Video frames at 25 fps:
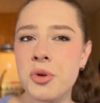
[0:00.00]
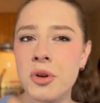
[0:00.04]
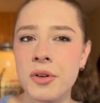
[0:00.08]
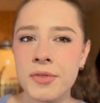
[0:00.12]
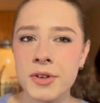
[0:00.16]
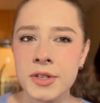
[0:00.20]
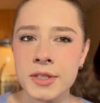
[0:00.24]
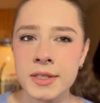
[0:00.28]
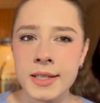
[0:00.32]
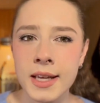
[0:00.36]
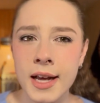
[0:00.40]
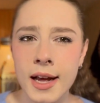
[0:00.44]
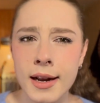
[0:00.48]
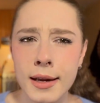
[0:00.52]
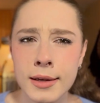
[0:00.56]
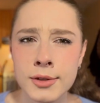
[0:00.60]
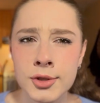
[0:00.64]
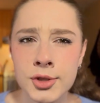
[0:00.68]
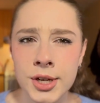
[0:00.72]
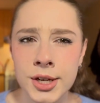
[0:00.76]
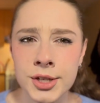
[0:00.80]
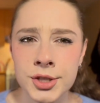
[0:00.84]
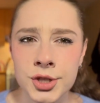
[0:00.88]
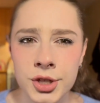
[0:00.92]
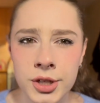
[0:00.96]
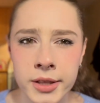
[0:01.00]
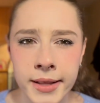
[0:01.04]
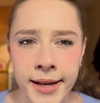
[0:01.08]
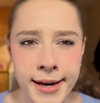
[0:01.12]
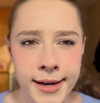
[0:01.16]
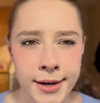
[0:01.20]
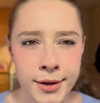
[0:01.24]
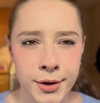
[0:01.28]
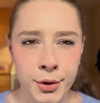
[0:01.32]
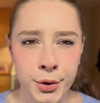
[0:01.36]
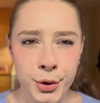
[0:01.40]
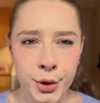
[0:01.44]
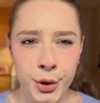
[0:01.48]
universe said, adjust your
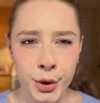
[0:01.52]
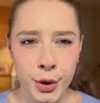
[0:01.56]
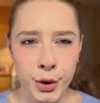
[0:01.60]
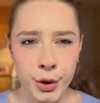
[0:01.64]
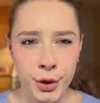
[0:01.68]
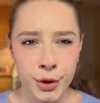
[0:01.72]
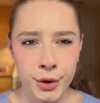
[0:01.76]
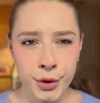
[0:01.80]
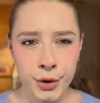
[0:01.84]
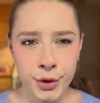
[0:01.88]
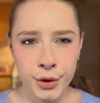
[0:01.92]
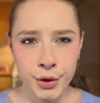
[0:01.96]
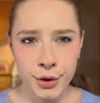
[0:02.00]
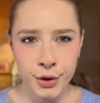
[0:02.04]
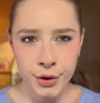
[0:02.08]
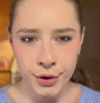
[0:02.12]
lighting, girl.